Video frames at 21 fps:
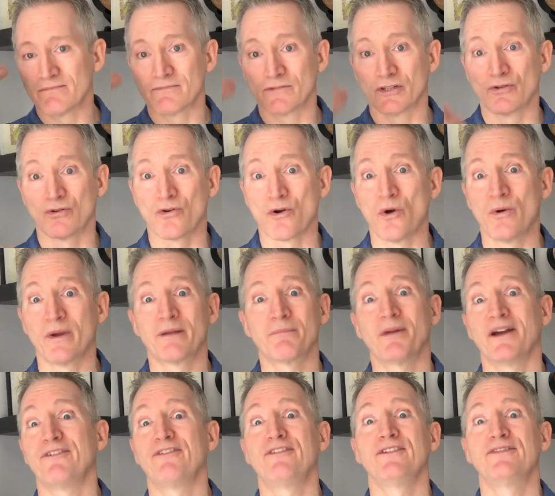growing
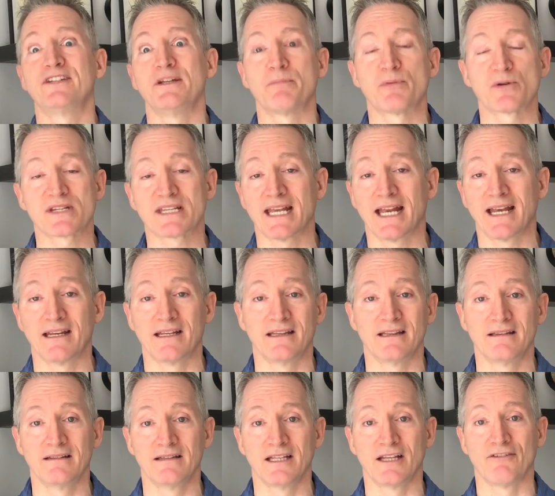by 50%
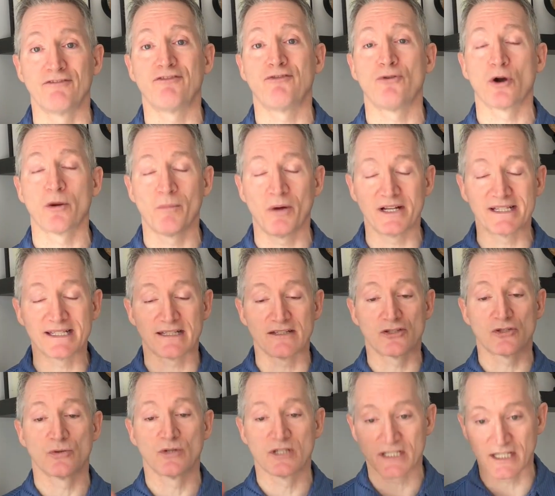in 4 months as
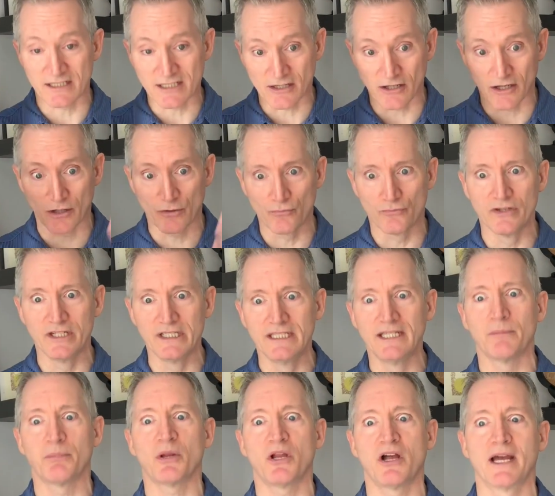soon as I started really
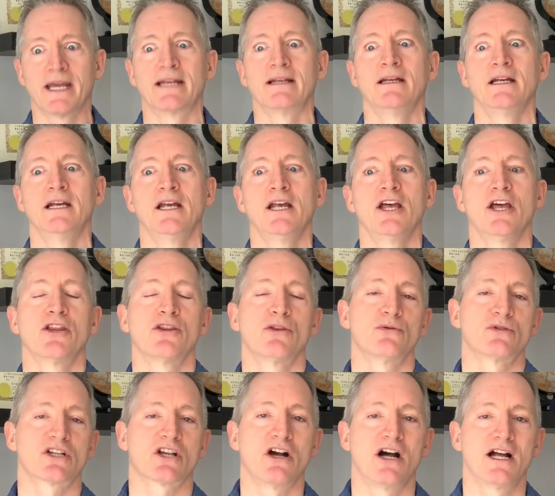applying
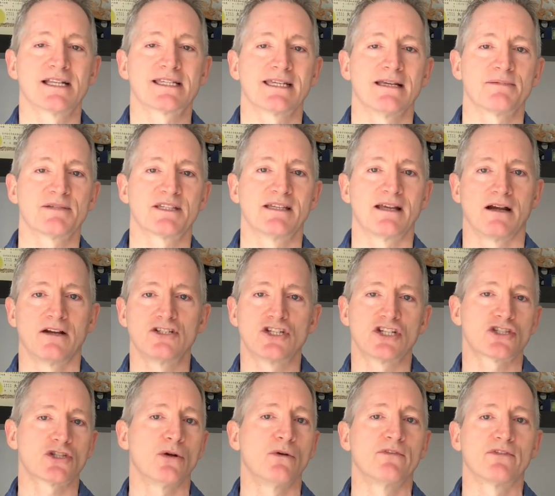those concepts there, and
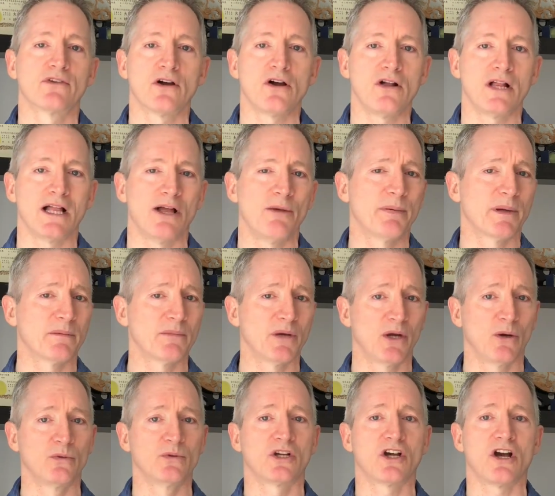just overall helping my
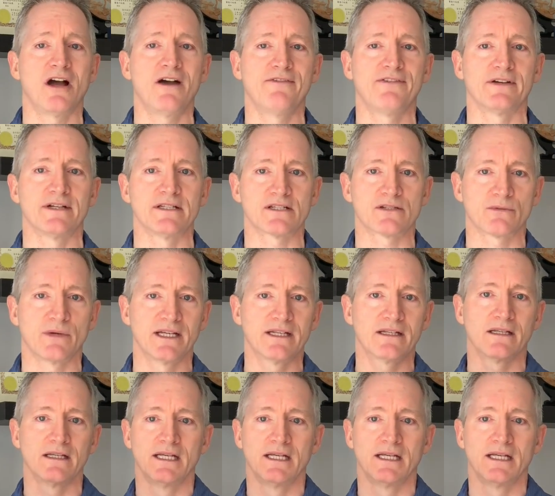own confidence, right?